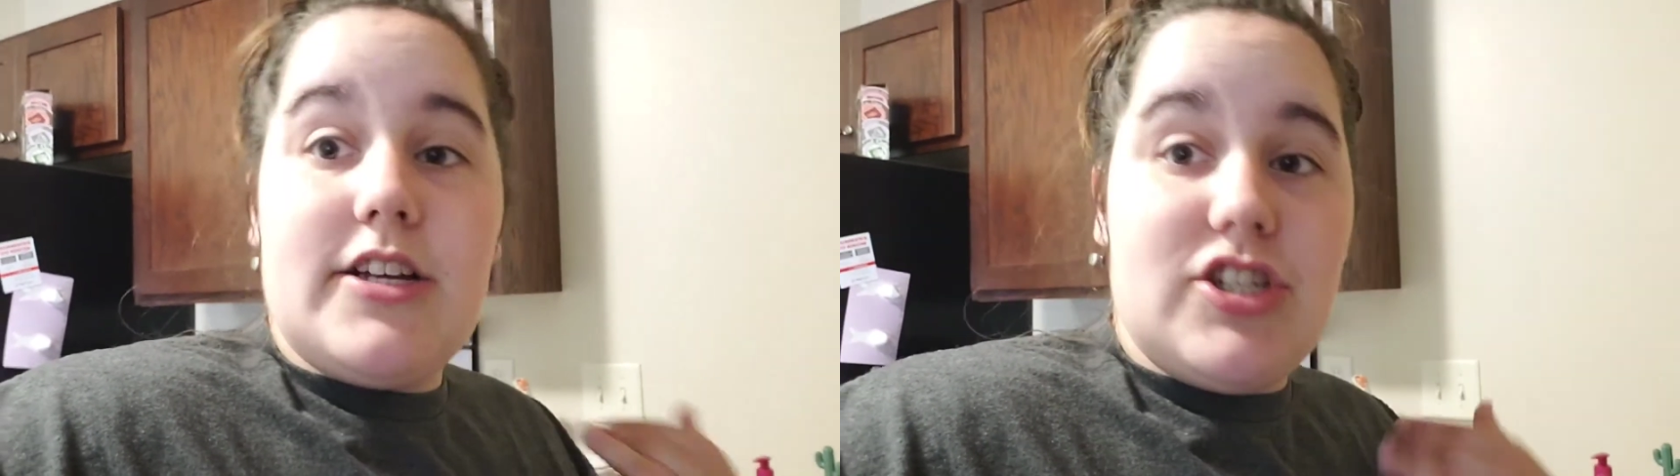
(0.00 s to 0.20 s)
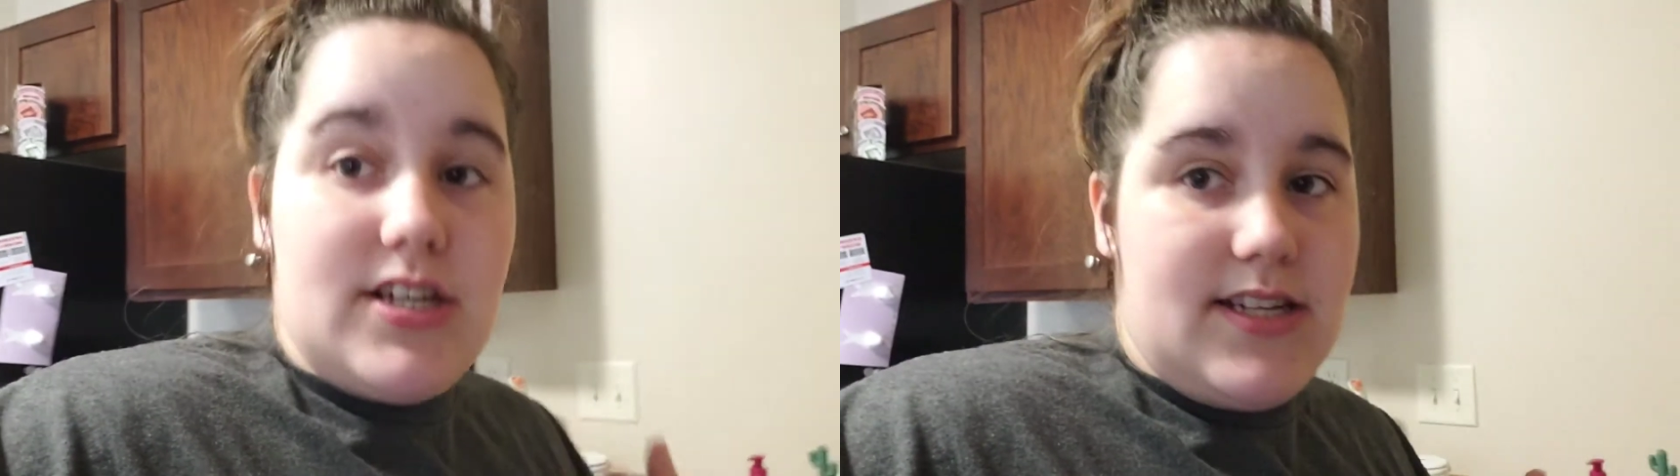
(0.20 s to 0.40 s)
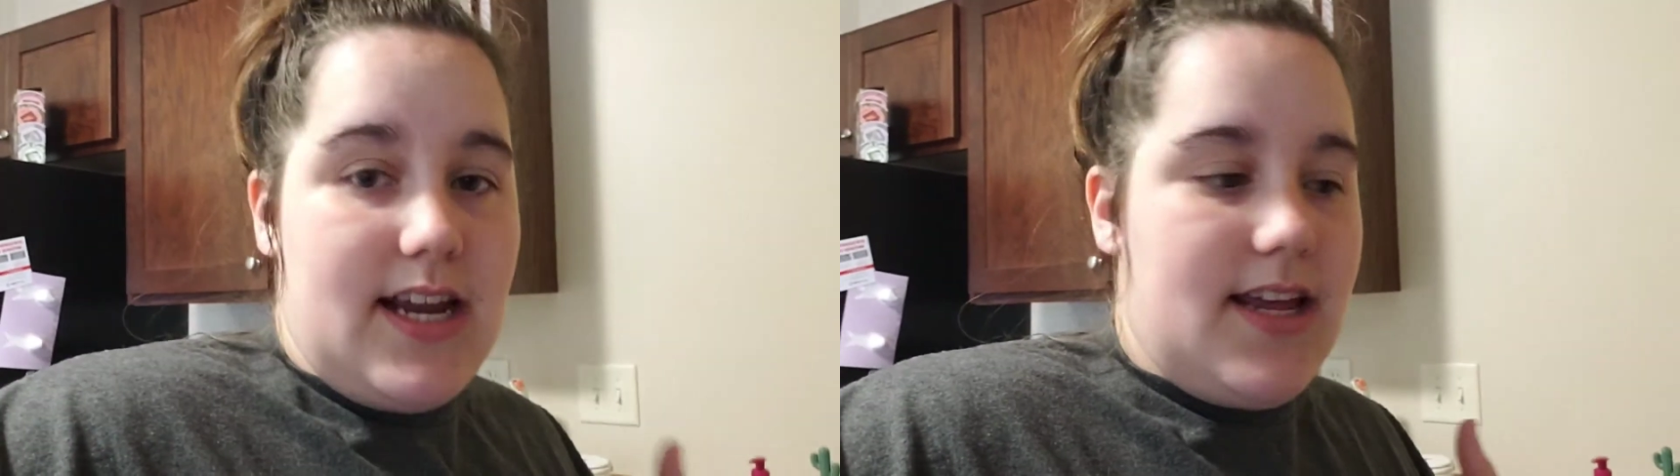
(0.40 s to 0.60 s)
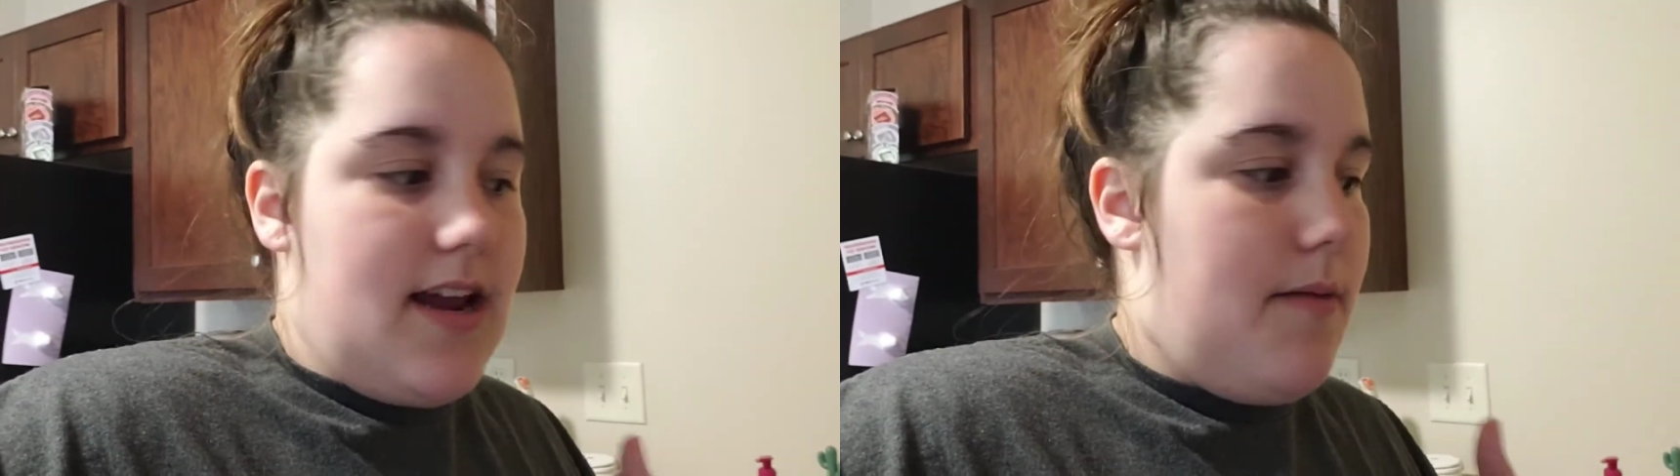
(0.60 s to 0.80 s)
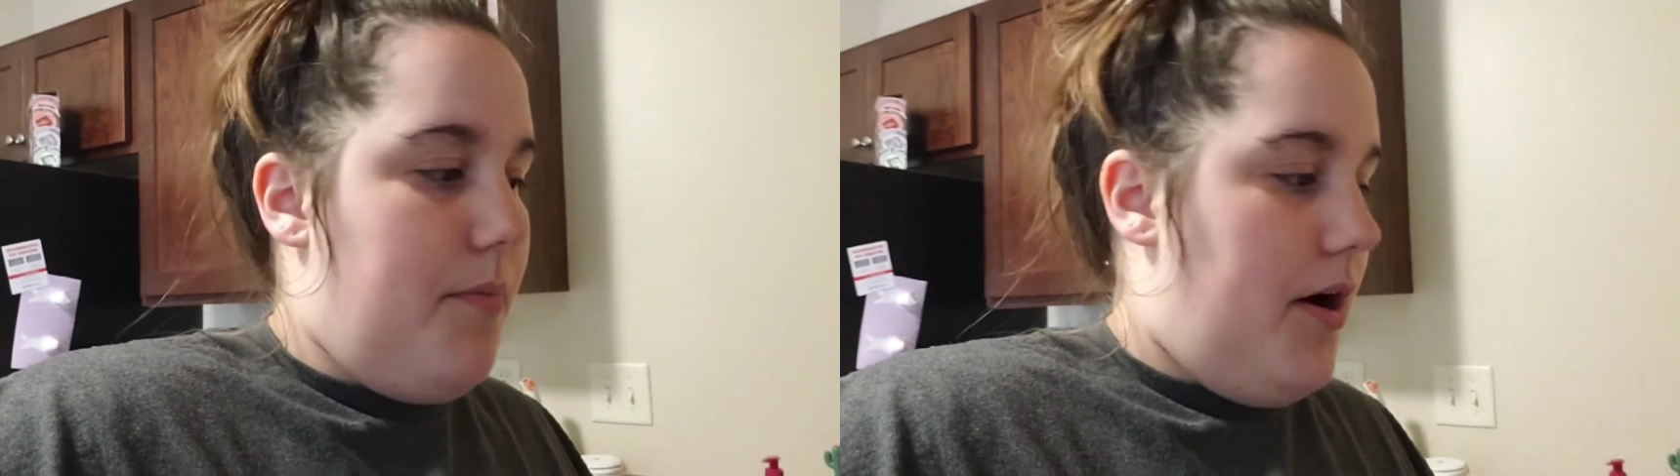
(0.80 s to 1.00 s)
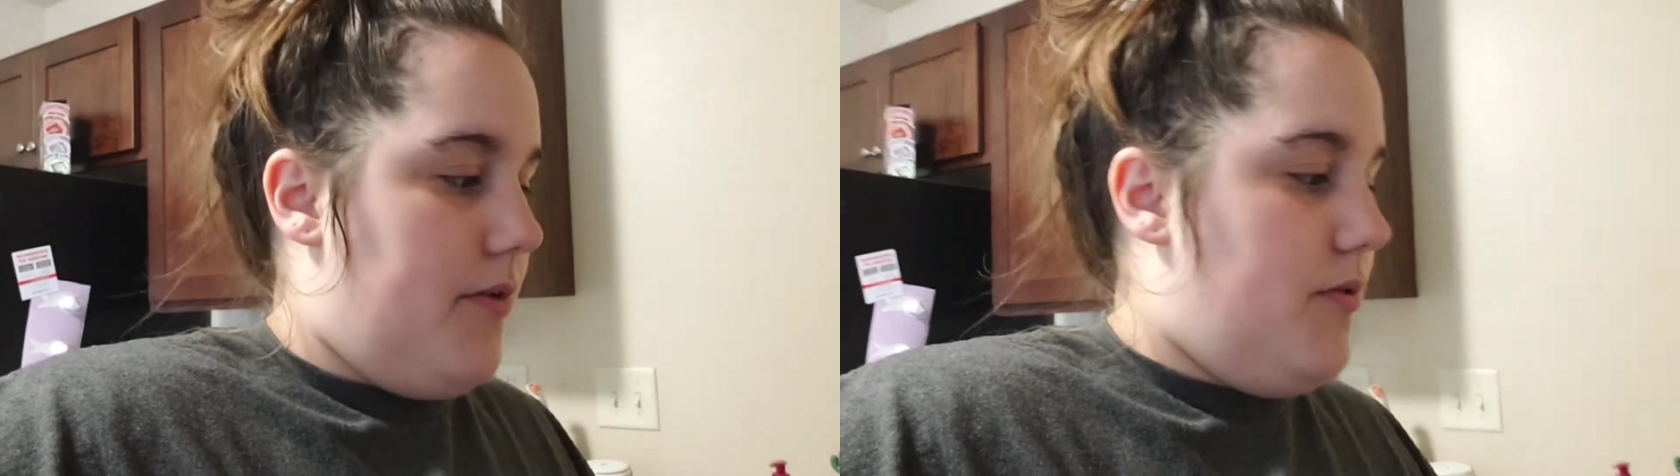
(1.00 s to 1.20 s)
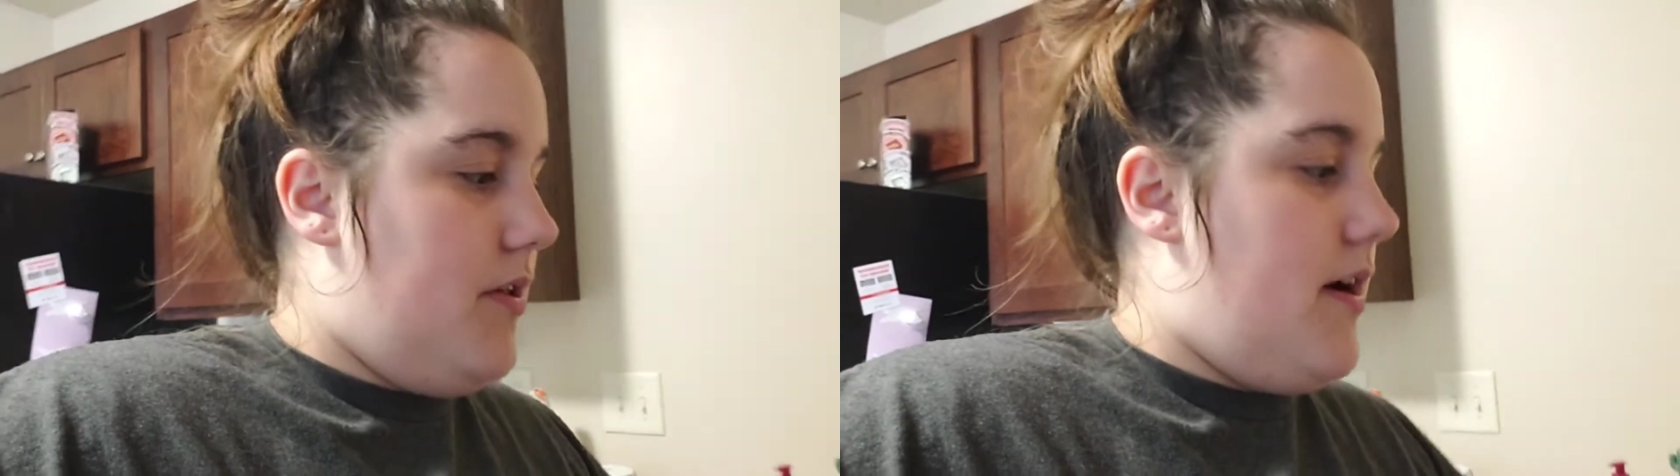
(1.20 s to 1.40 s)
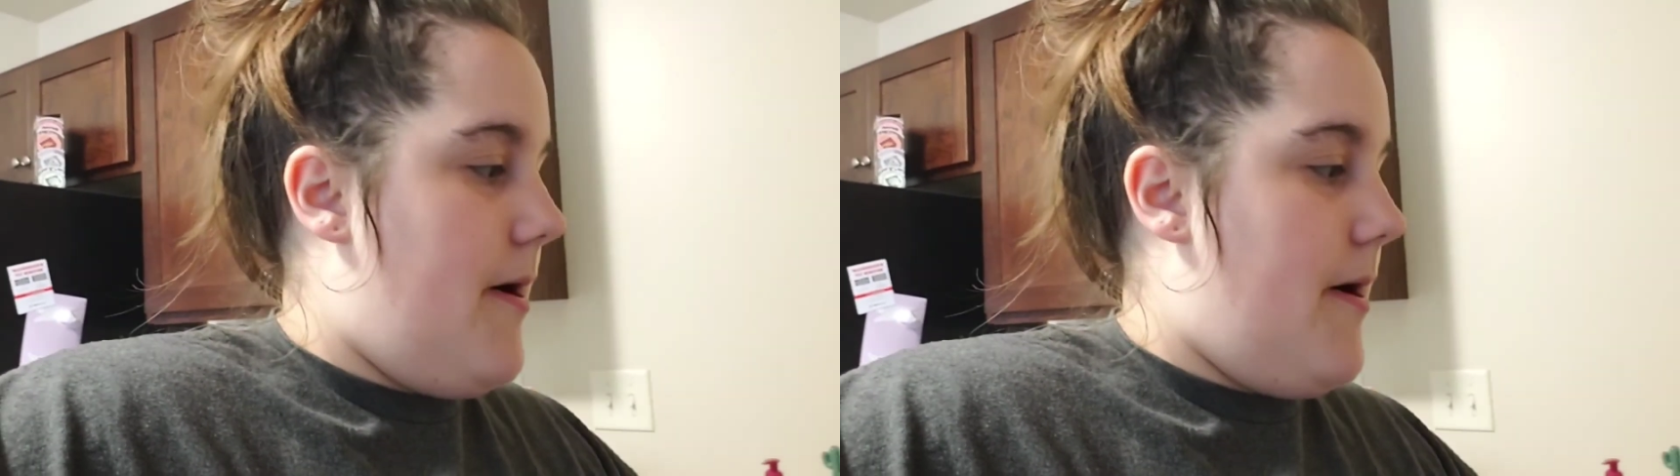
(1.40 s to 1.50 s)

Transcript: she did get a bottle.